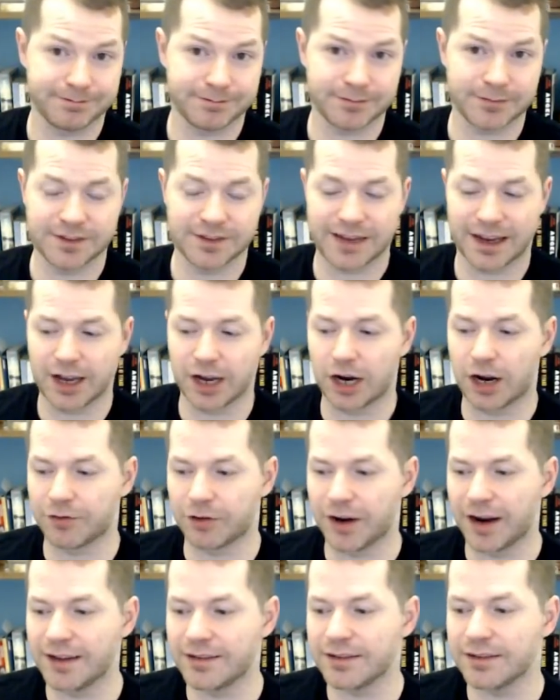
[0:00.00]
Say
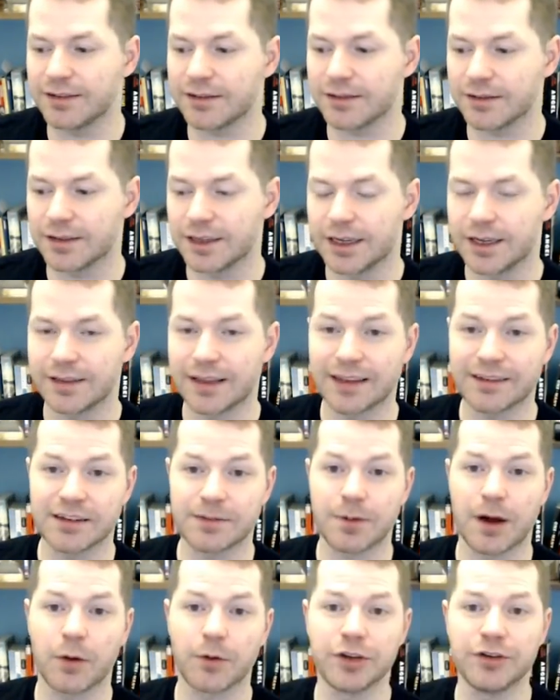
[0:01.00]
cutoff raises. That's a
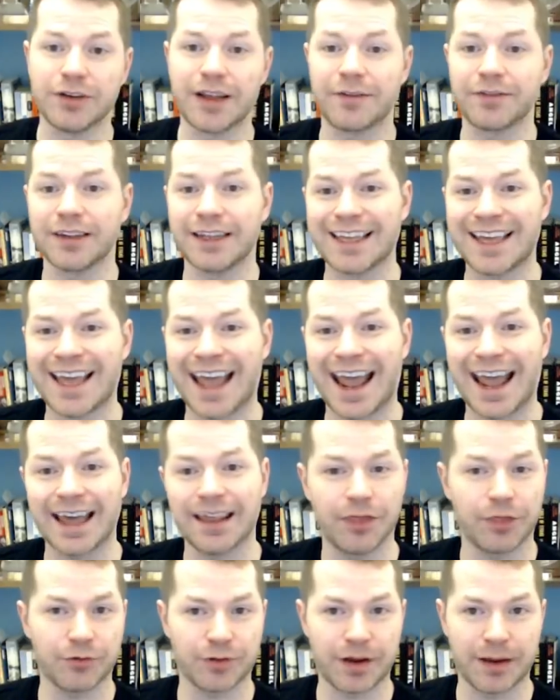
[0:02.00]
spot where you definitely
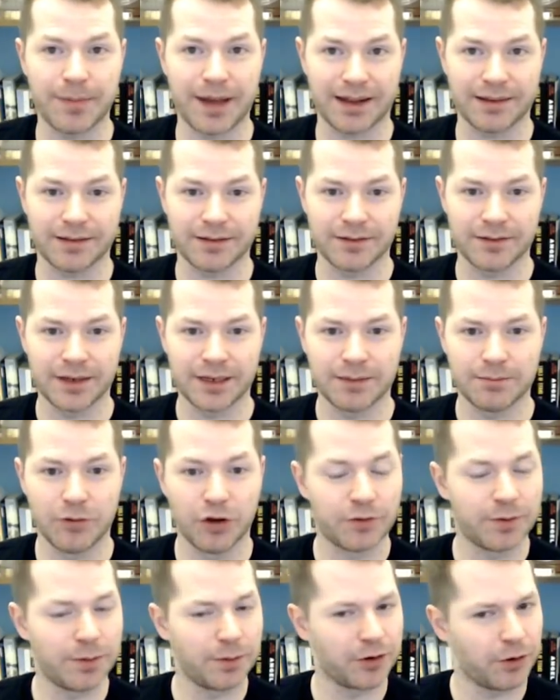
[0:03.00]
can three bet.
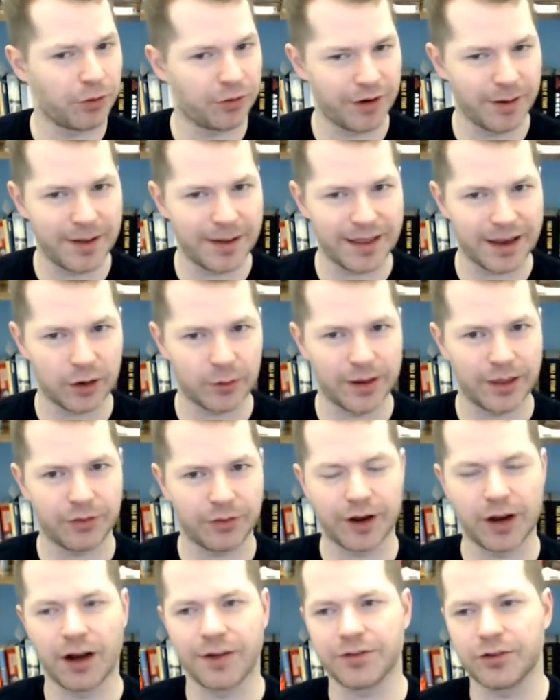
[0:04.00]
Most people don't three bet that queen
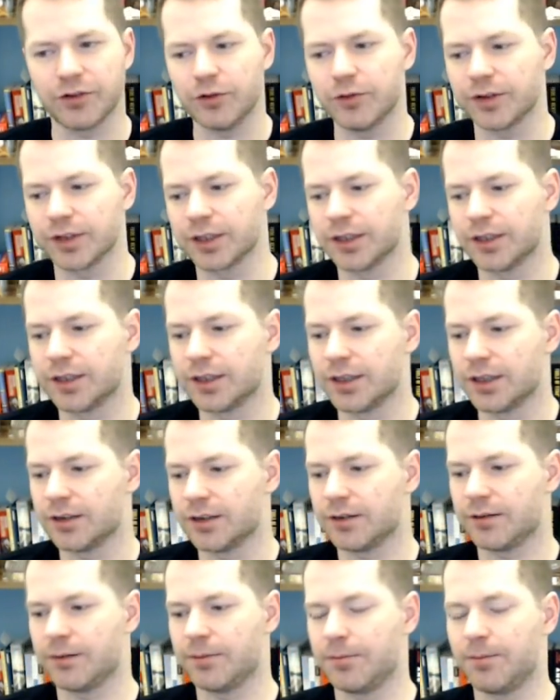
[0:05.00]
three offsuit.
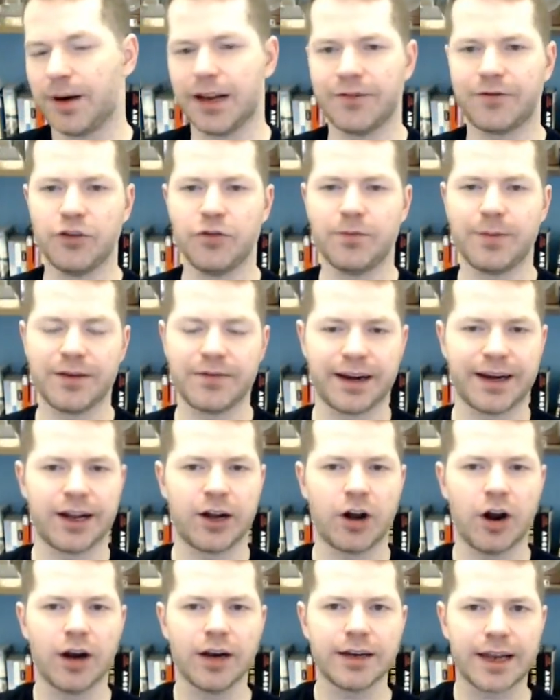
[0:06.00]
But if you've been
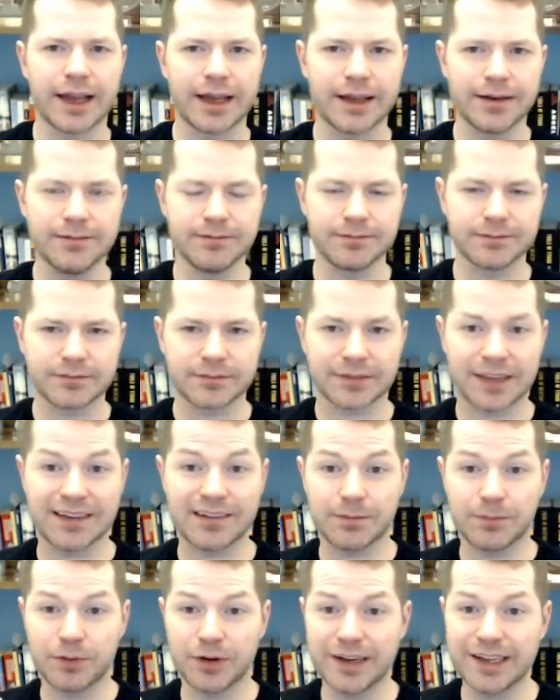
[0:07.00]
very card dead,
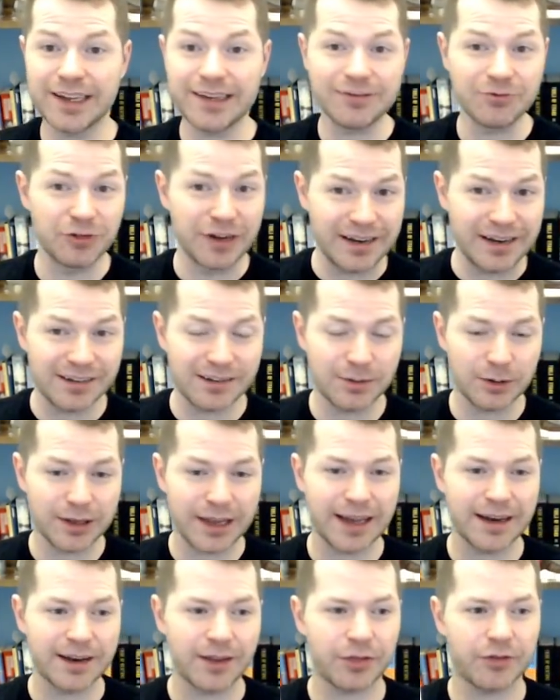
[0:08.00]
that's a pretty reasonable
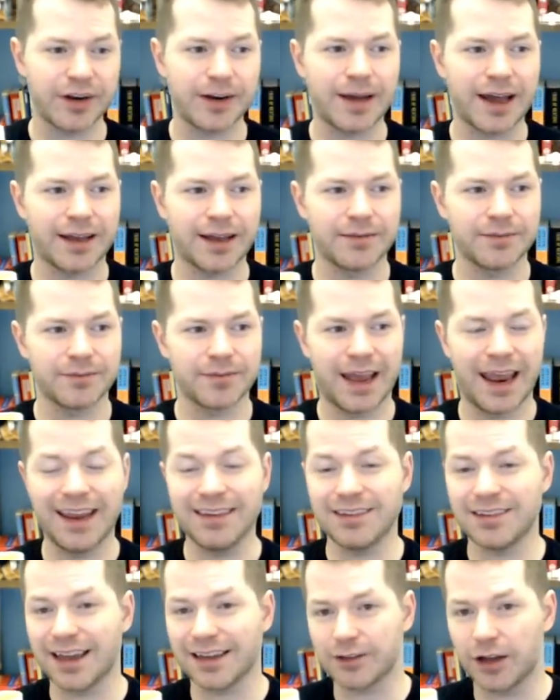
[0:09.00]
hand to three bet.
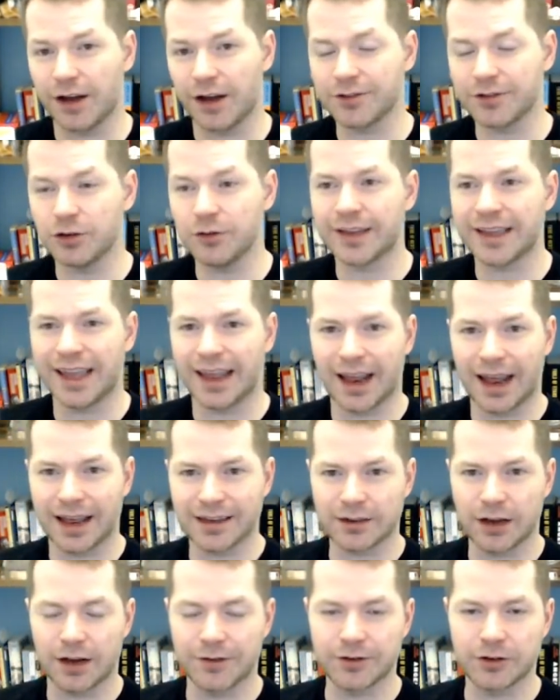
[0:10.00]
Ace X offsuit, King
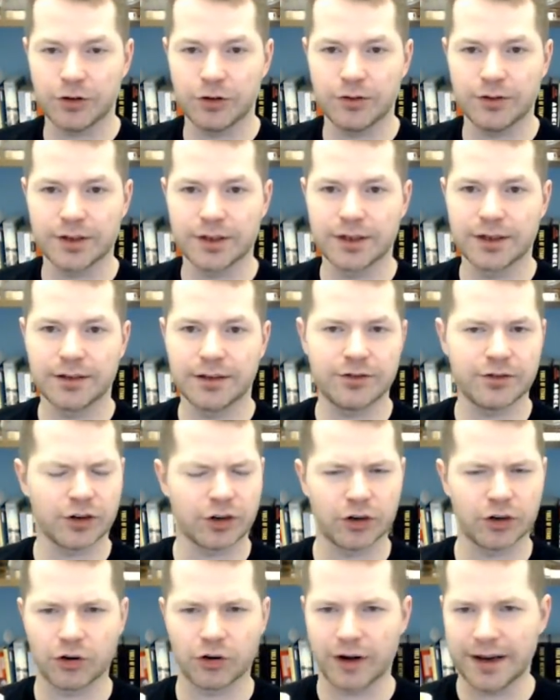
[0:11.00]
X offsuit, these
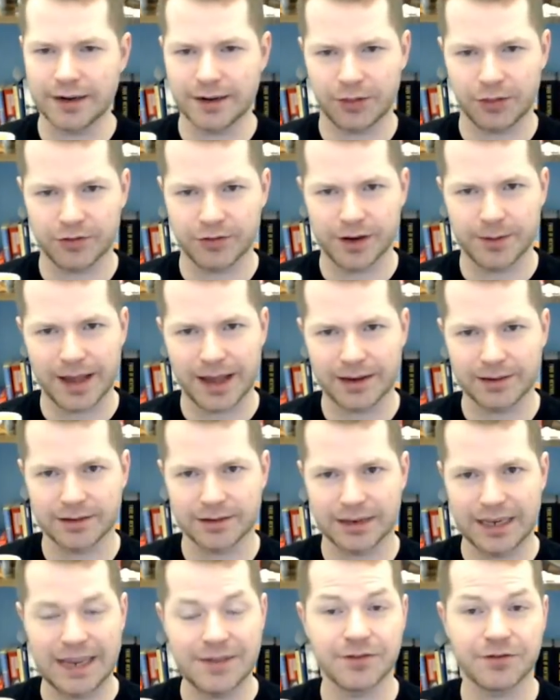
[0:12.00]
are great to three
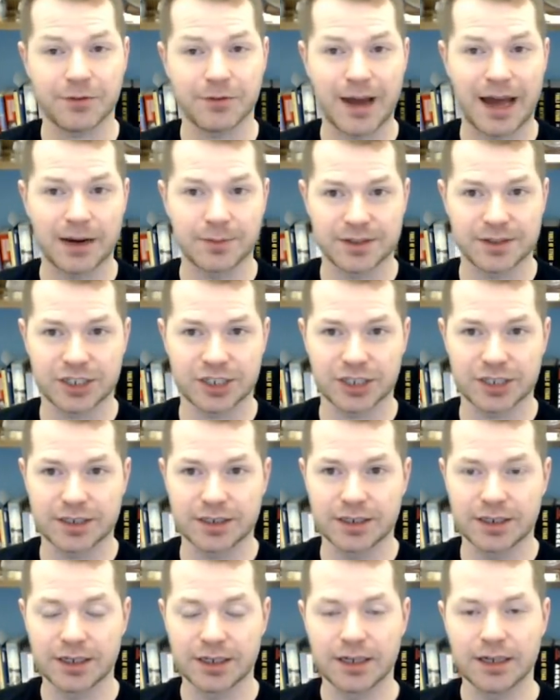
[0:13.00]
bets, even from out of
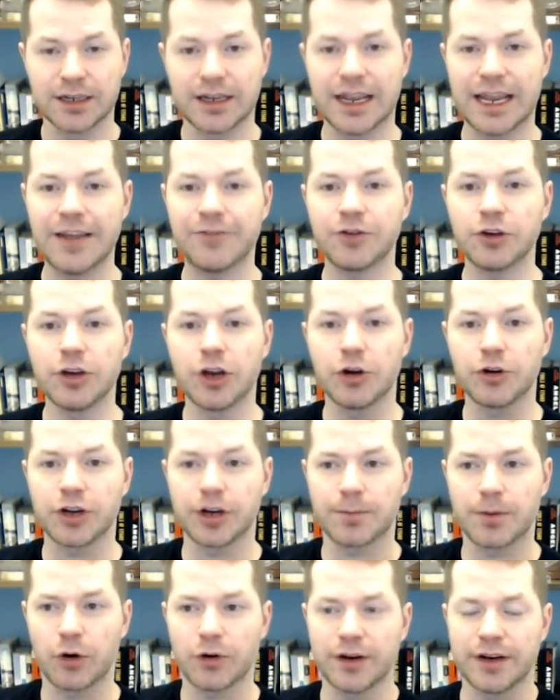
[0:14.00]
position. If you know
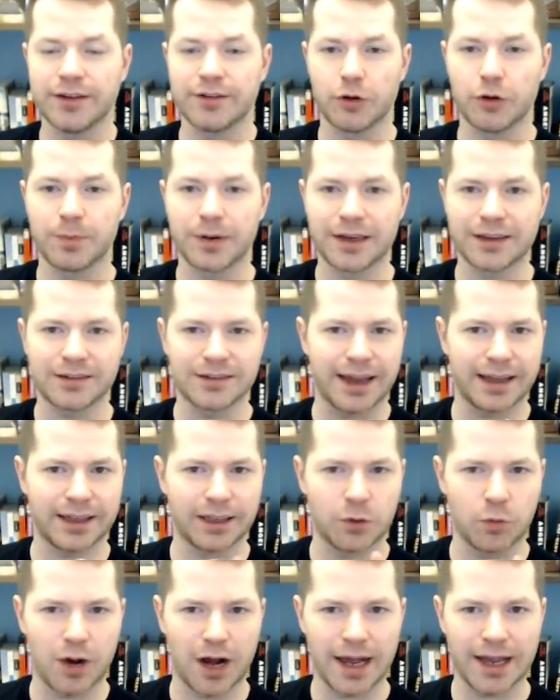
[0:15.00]
your opponent is opening
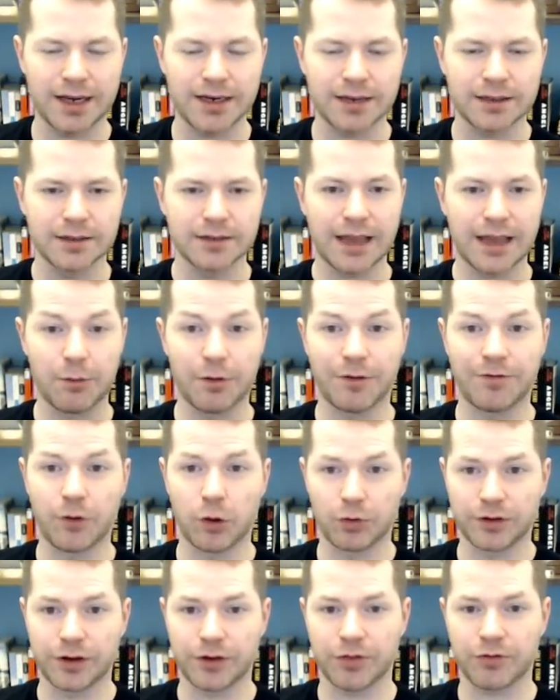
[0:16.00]
slightly wide and will
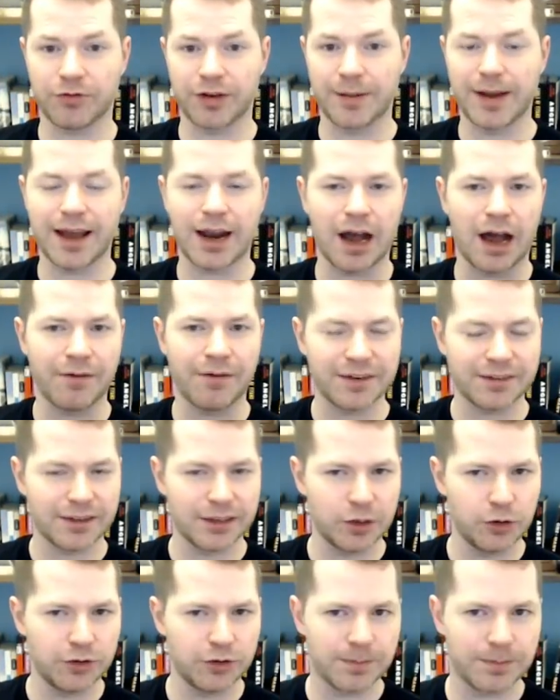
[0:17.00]
fold to your three bet,
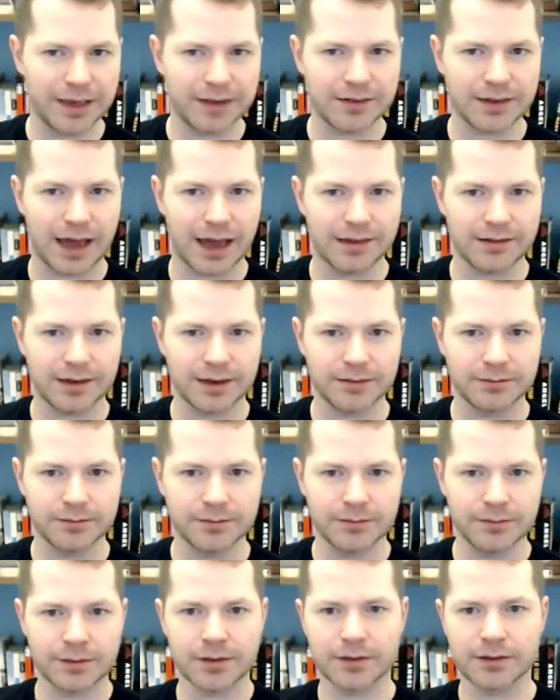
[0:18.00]
obviously use a big sizing.
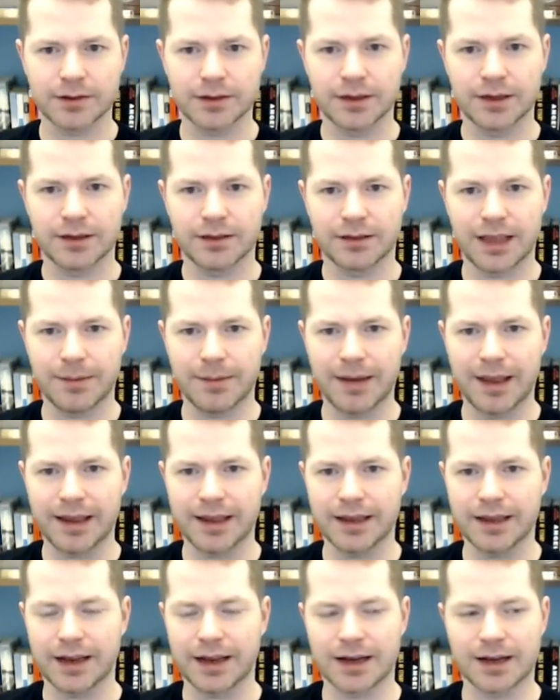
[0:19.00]
They
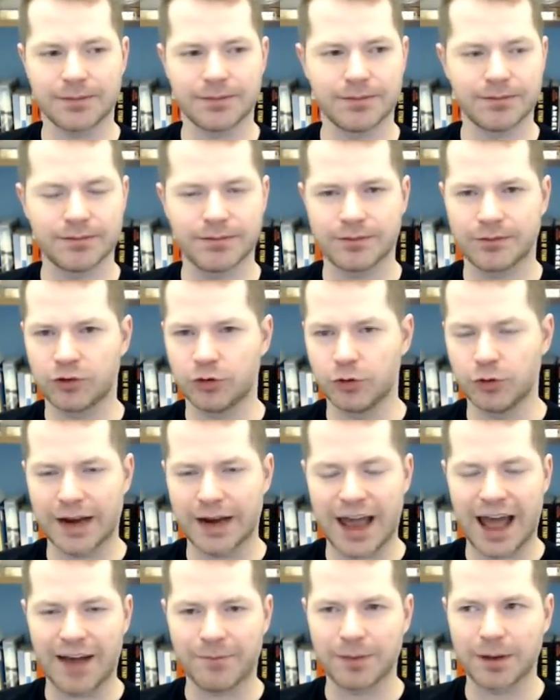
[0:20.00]
make it um, two
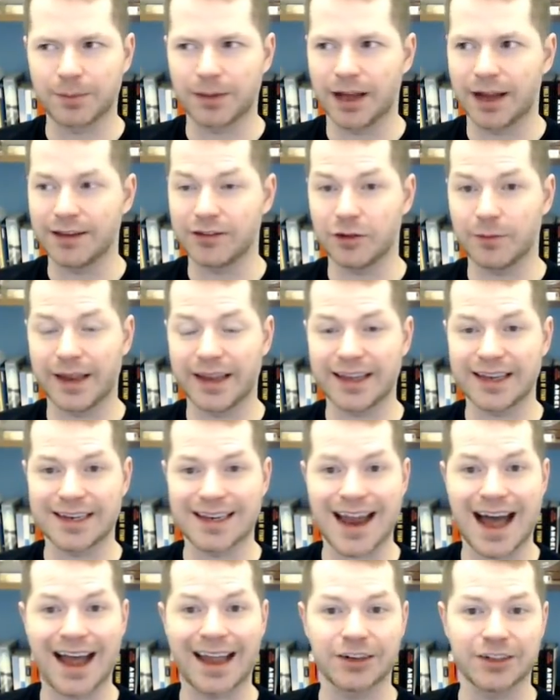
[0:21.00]
and a half big blinds, you make
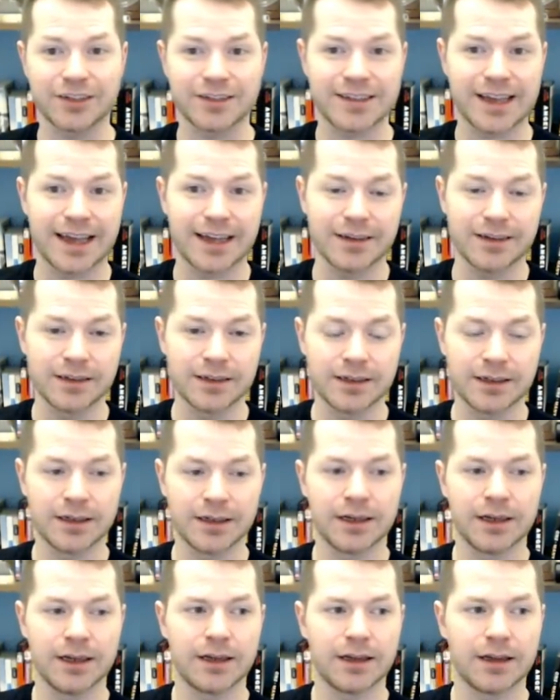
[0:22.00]
it nine or ten.
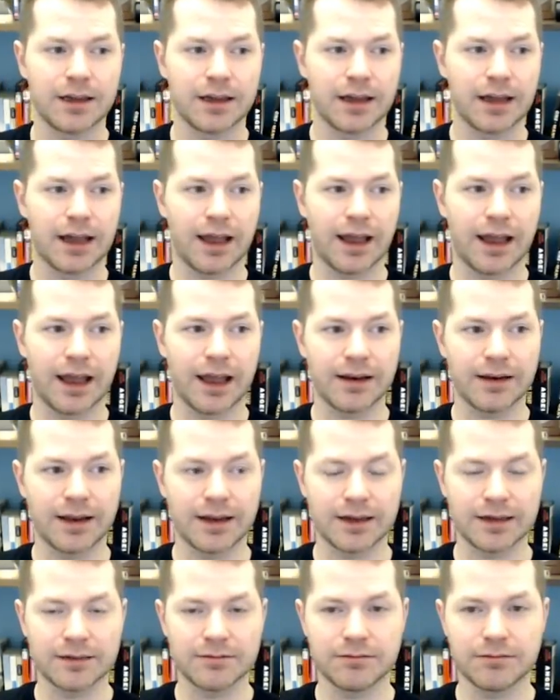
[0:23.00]
And
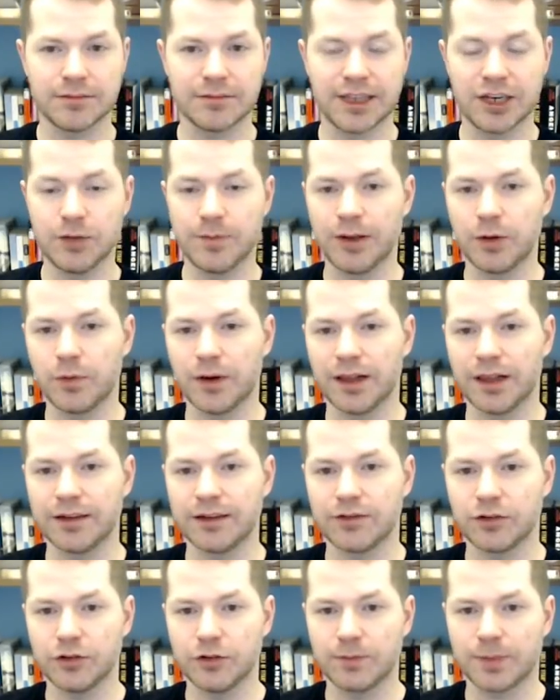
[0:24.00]
um, then you'd be
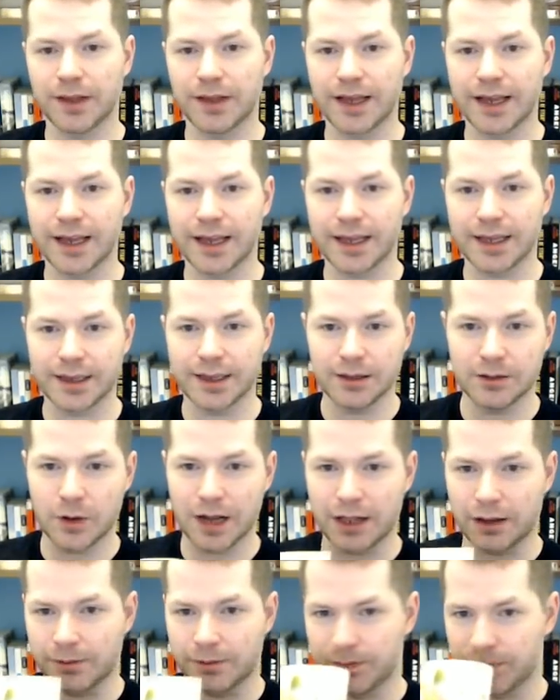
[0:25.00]
willing to play
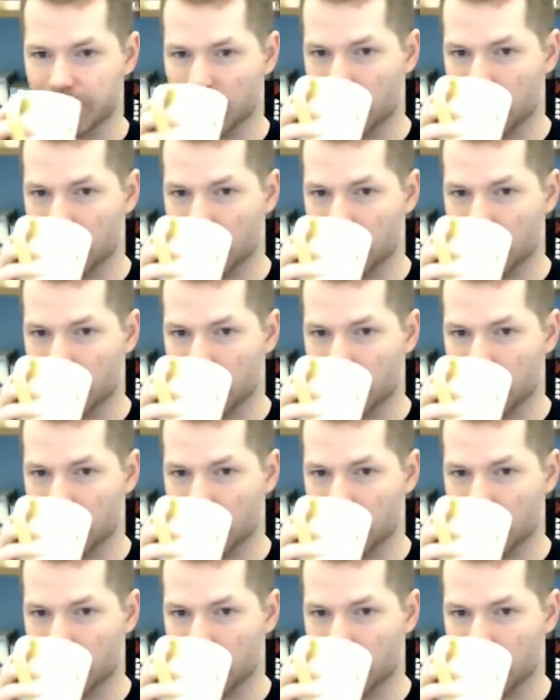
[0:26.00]
well.